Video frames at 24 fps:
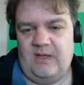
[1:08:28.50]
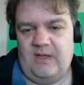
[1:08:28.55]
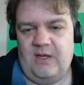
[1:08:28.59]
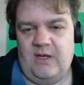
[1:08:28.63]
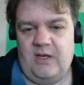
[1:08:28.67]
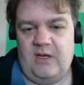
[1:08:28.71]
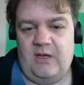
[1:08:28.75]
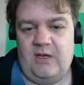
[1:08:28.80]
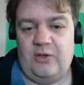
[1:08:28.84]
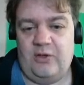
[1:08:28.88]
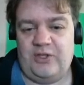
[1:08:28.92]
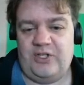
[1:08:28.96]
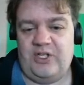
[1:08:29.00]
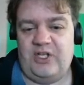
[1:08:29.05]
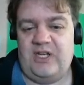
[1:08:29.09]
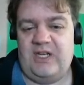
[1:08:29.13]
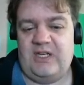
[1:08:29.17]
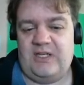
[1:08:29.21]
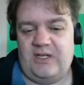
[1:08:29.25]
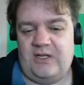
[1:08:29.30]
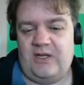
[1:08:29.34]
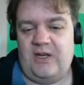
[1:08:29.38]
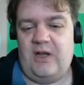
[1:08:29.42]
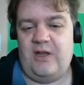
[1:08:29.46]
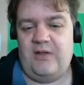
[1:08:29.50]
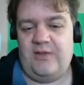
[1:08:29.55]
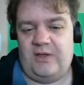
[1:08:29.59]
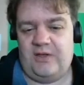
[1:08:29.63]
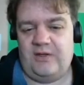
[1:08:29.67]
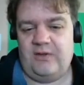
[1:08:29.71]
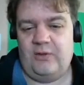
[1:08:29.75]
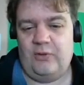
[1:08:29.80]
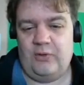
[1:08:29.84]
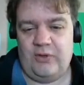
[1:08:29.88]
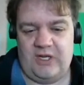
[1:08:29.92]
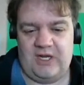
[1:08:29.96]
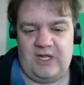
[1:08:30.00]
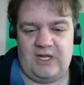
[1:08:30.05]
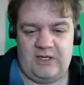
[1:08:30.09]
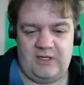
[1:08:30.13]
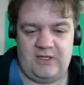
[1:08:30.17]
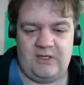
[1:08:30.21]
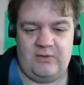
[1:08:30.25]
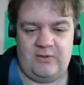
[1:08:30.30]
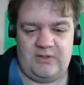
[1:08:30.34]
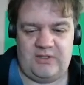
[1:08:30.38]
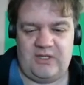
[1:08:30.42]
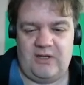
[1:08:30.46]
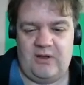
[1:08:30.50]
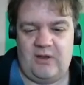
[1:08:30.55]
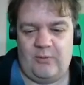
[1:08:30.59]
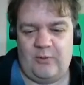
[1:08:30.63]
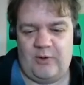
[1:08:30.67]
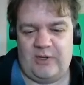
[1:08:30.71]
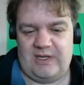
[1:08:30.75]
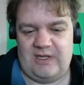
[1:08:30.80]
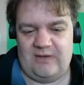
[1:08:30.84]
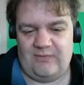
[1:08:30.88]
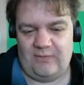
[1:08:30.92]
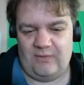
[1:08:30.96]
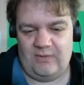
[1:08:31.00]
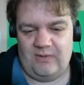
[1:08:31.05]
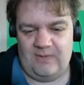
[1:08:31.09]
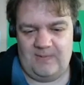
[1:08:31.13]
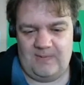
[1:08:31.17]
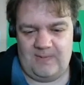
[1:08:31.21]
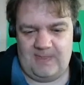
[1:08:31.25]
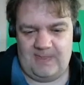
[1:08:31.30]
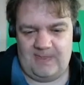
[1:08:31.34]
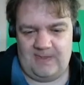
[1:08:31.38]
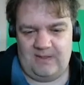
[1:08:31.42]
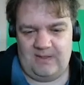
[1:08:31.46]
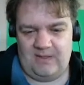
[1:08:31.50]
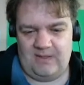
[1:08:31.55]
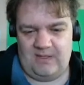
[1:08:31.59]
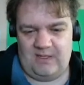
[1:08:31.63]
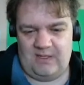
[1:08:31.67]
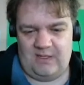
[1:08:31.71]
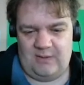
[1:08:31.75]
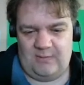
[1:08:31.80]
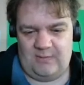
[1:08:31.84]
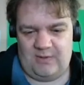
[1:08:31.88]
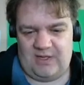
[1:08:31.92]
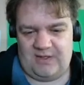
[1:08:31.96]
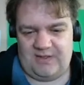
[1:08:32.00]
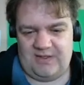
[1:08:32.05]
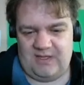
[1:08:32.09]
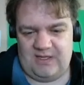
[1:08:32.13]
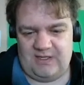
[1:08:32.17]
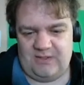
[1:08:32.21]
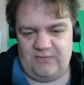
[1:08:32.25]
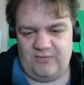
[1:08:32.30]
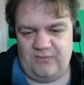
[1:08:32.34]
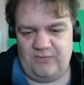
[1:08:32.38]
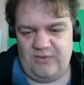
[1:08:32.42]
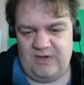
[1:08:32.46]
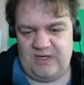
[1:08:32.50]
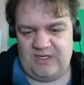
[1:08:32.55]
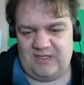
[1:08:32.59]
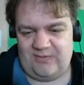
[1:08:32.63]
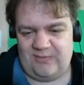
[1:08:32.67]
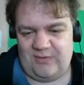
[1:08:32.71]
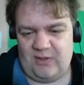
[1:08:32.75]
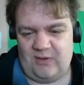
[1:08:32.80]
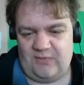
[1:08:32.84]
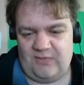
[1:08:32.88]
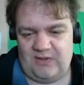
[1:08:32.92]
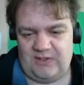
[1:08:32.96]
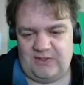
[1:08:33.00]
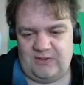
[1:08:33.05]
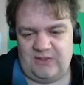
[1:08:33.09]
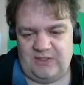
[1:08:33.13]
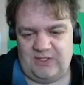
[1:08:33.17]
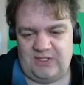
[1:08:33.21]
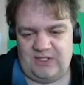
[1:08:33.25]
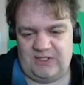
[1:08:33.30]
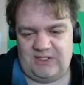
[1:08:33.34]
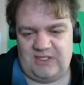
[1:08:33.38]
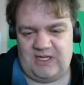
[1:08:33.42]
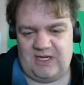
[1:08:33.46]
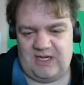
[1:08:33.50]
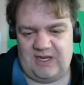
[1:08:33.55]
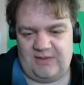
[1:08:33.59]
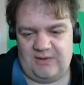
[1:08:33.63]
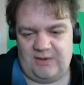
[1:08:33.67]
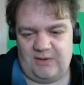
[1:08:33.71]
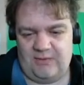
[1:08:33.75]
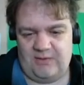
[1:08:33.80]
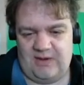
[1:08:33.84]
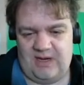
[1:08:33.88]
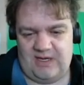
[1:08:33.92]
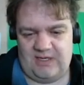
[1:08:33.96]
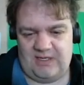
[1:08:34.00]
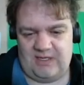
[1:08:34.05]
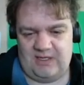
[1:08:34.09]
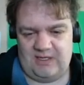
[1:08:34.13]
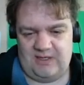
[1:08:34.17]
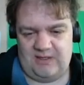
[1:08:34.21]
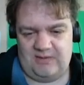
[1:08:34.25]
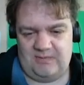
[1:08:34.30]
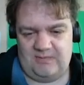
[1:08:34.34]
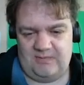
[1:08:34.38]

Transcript: Of course you need to know that all you need to do is go up one level. But I think it's reasonably obvious because you see another grate here.